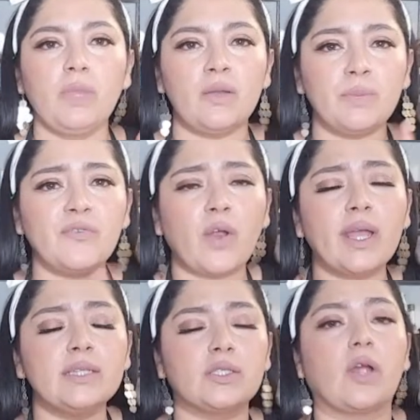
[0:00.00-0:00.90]
before I
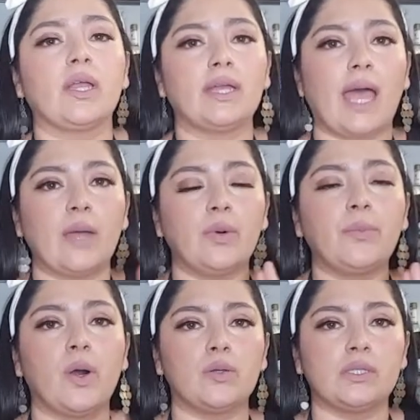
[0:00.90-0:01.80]
get started, I will
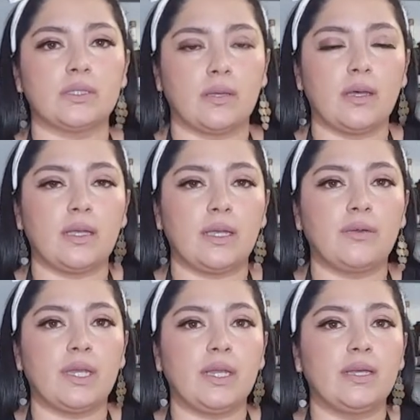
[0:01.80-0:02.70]
post the
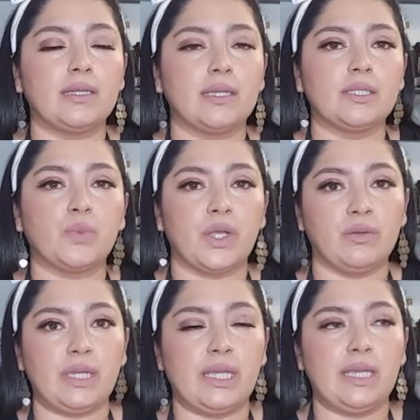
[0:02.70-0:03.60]
ingredient list, what
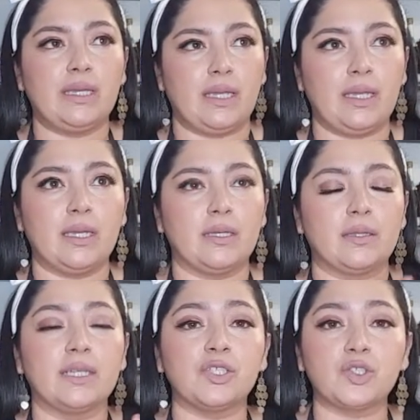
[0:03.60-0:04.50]
you need,
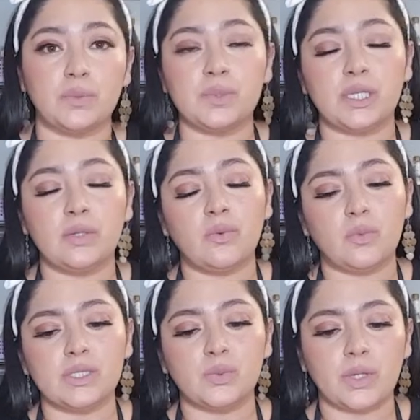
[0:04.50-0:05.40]
and the description
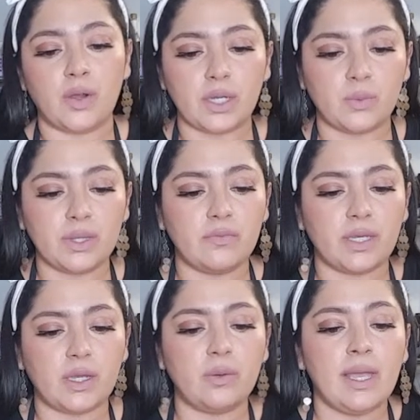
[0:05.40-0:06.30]
once we are done with the
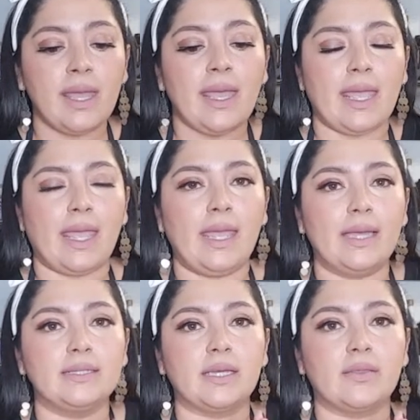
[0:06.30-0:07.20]
video.
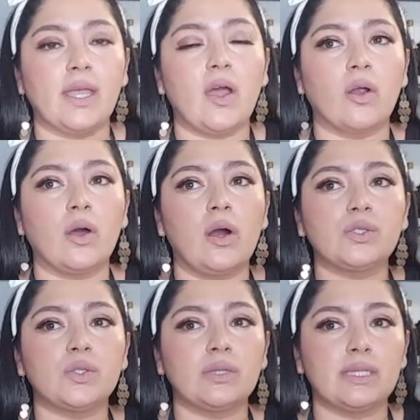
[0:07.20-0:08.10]
And they are
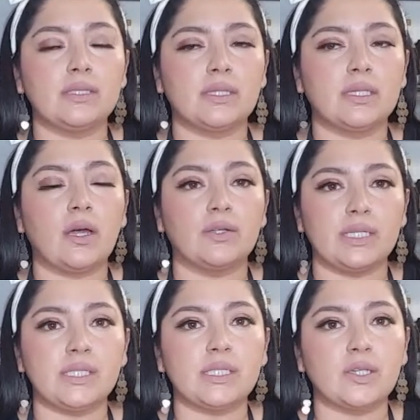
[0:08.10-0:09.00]
also listed on
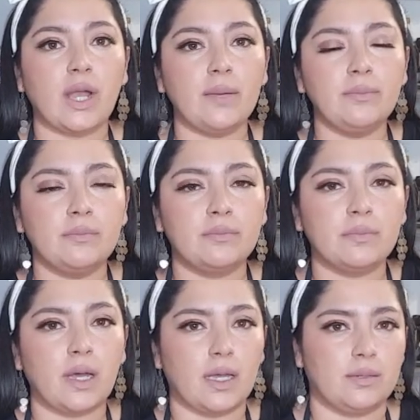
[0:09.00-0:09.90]
Instagram.
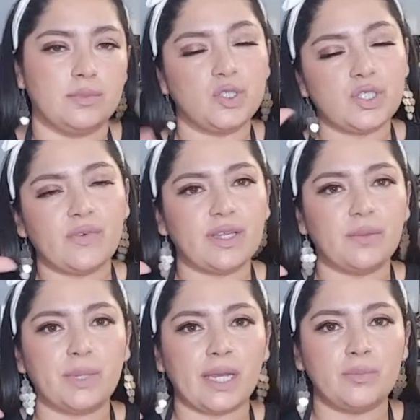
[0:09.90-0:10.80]
You'll just find
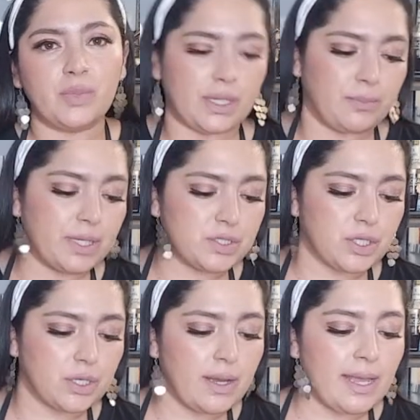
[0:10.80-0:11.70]
the banana pudding
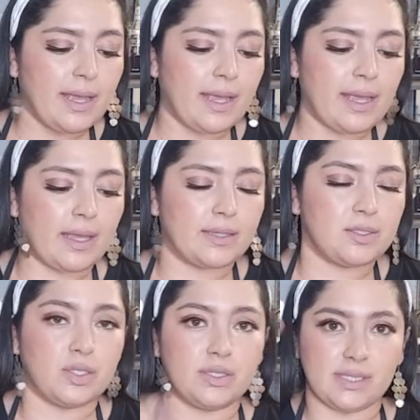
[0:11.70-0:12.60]
picture and
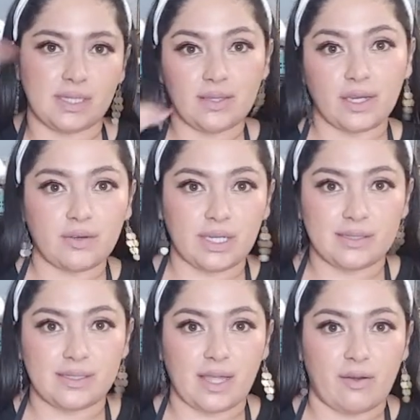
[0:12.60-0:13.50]
you can see the
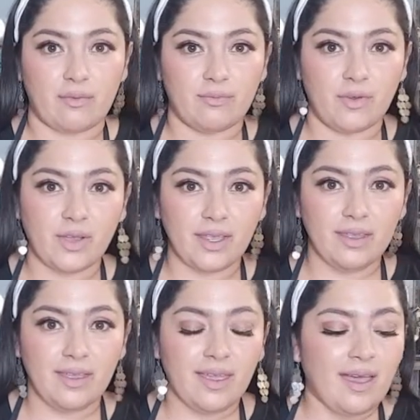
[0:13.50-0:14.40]
ingredients there. Okay?
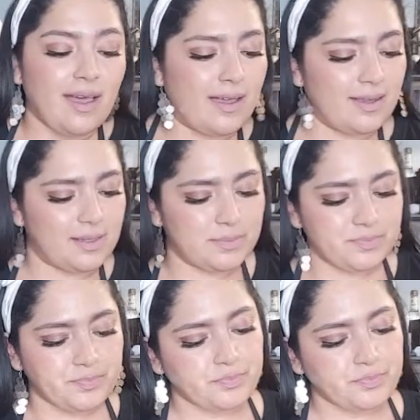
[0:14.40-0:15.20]
Um,